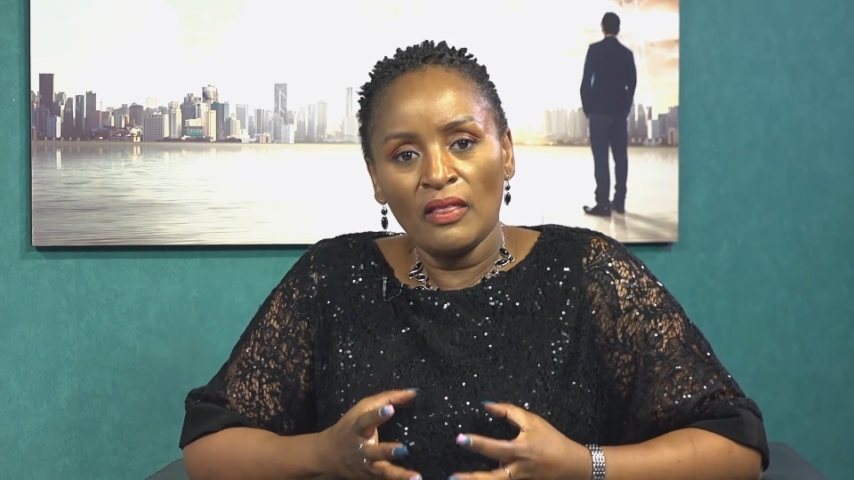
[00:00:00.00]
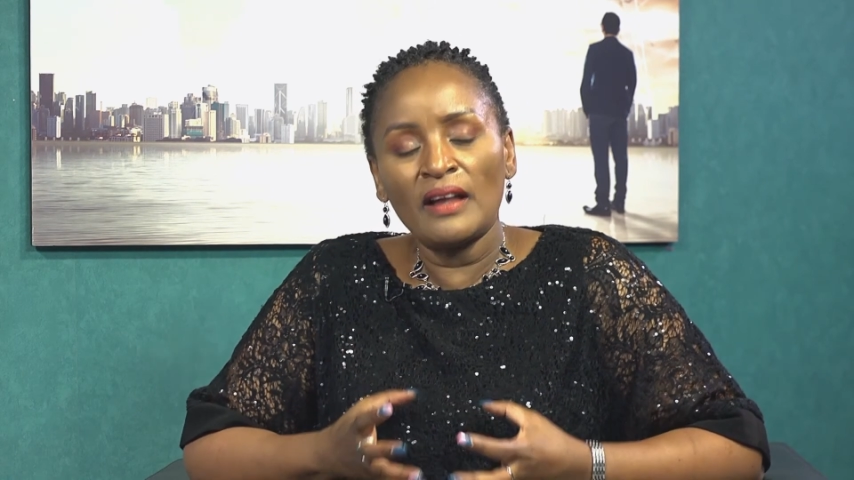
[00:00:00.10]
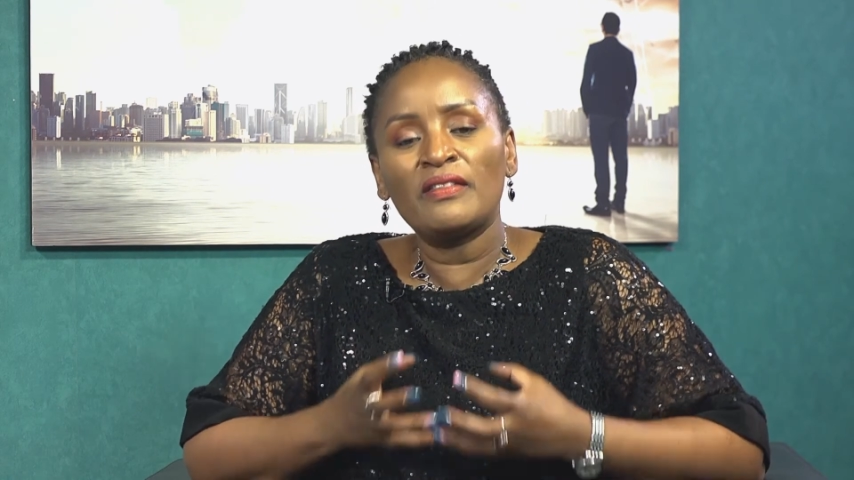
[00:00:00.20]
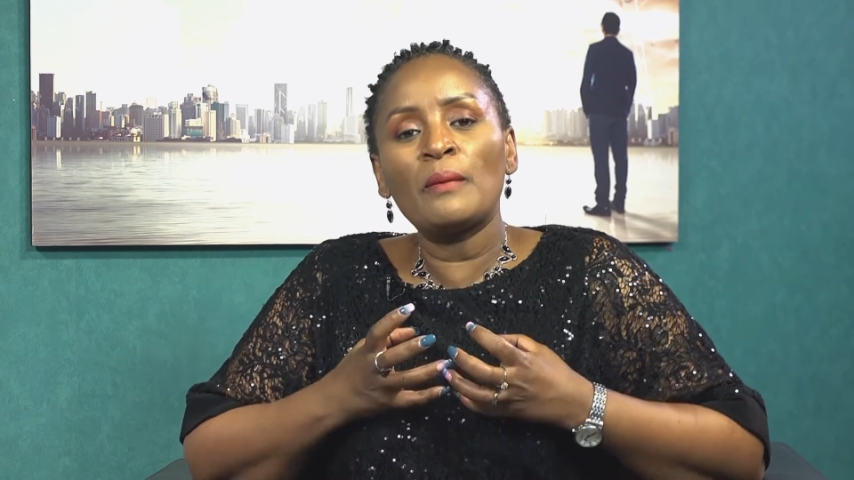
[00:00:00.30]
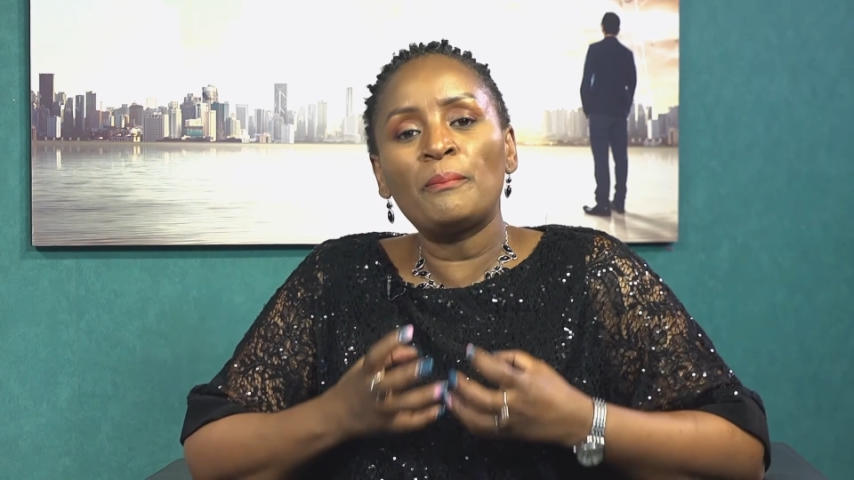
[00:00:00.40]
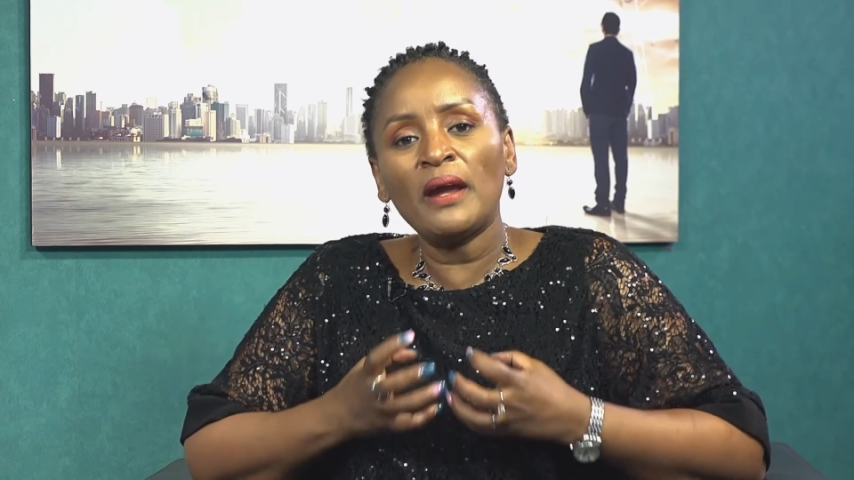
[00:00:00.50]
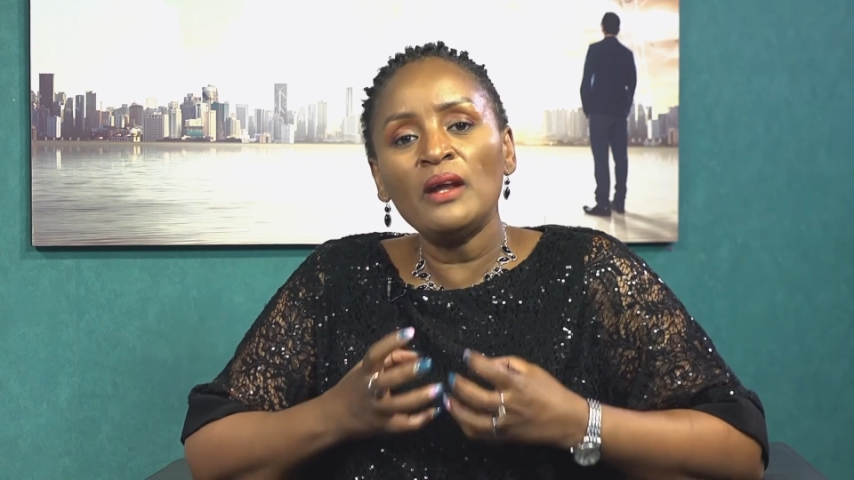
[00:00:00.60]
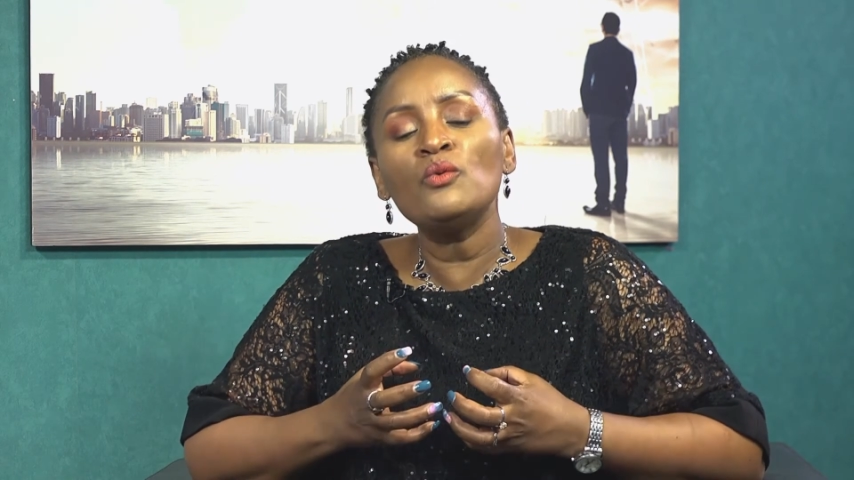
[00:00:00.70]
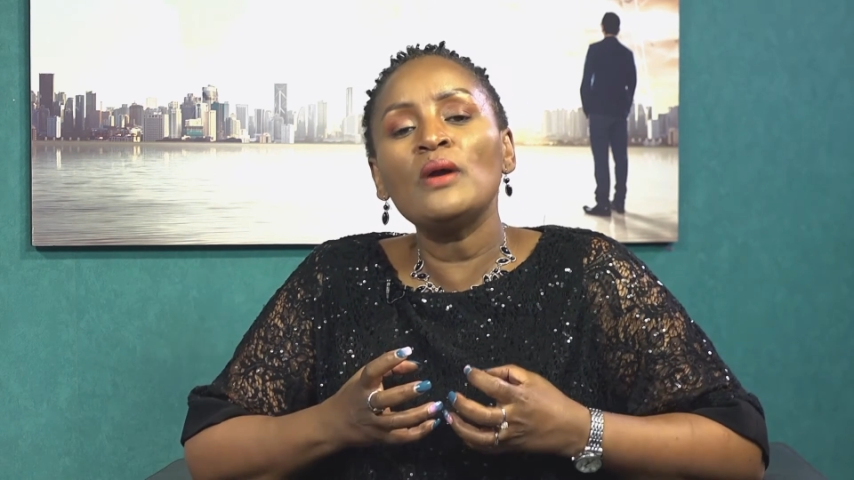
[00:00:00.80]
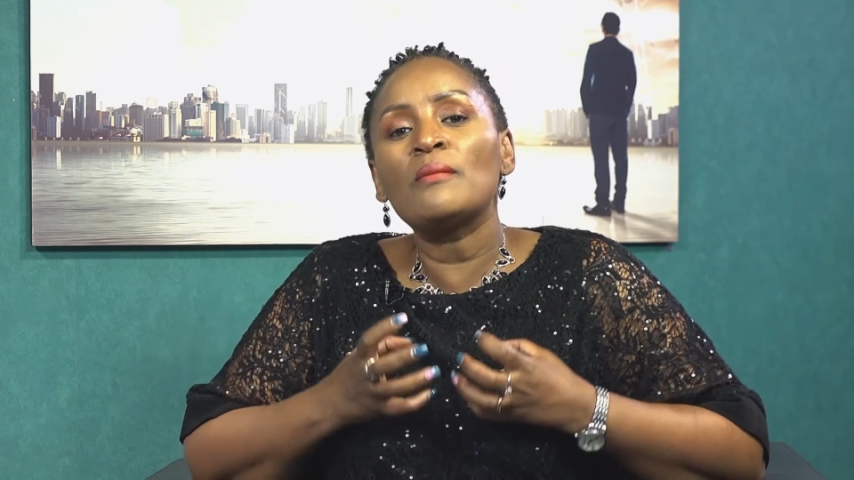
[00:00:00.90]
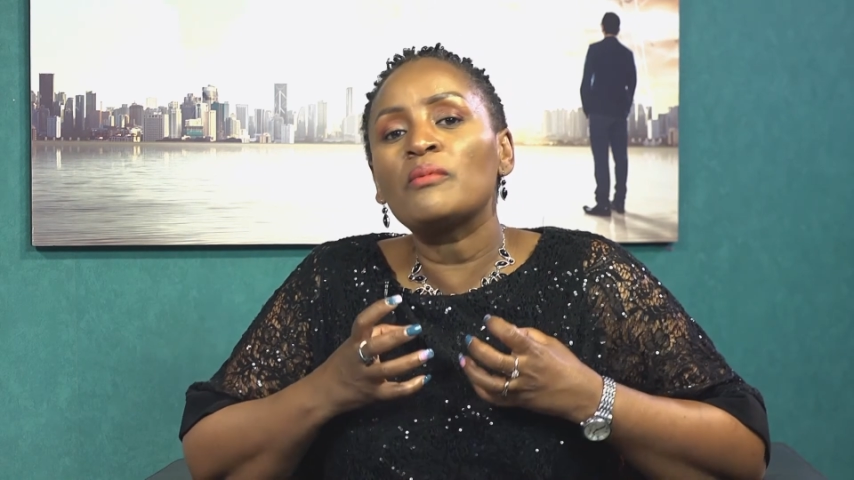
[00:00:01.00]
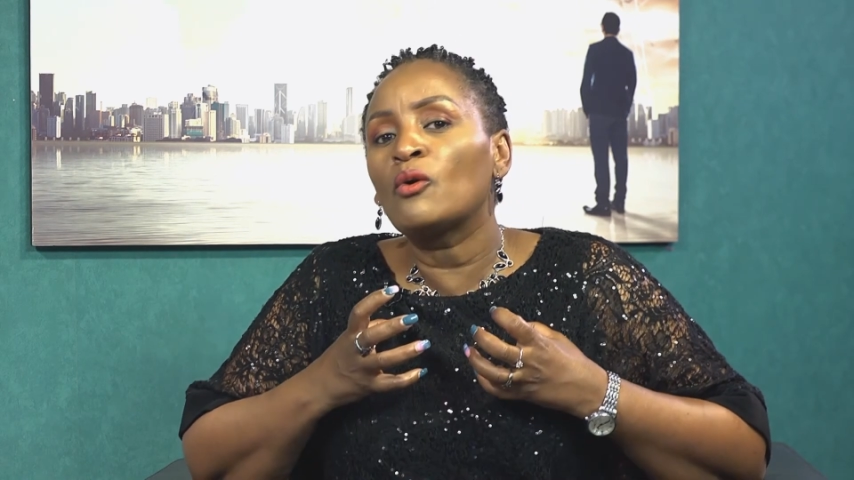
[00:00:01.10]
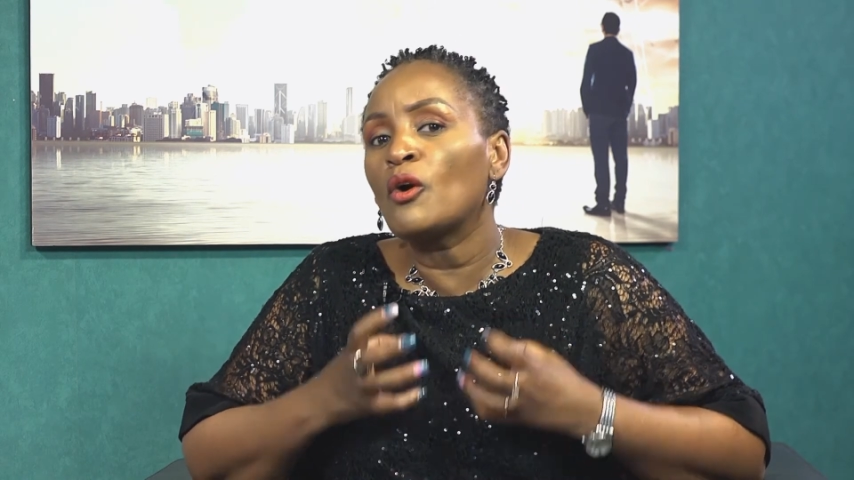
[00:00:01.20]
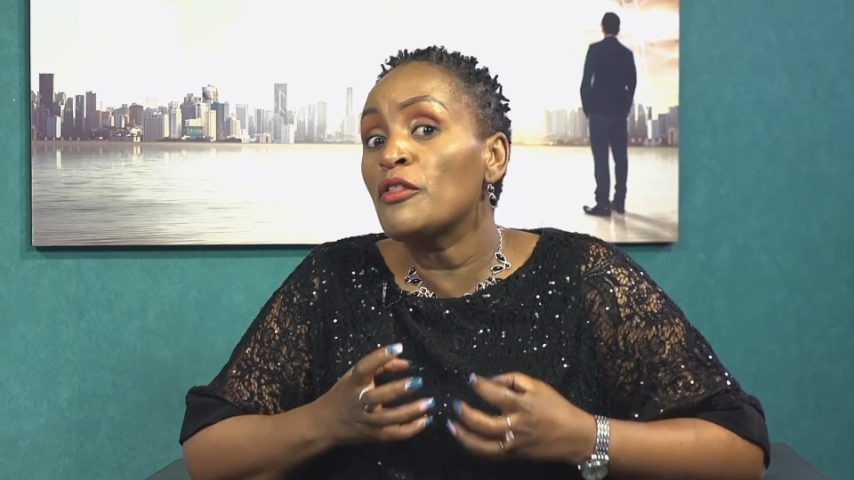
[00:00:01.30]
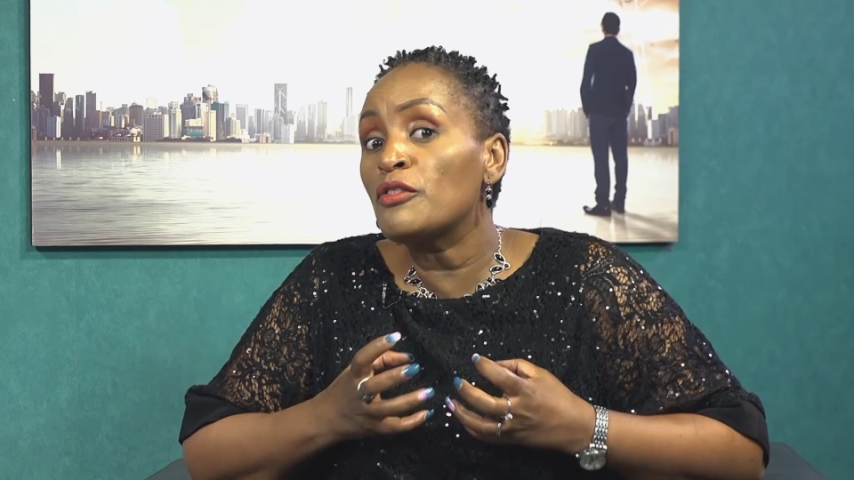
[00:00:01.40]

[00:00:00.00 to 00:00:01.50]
that the pain we are going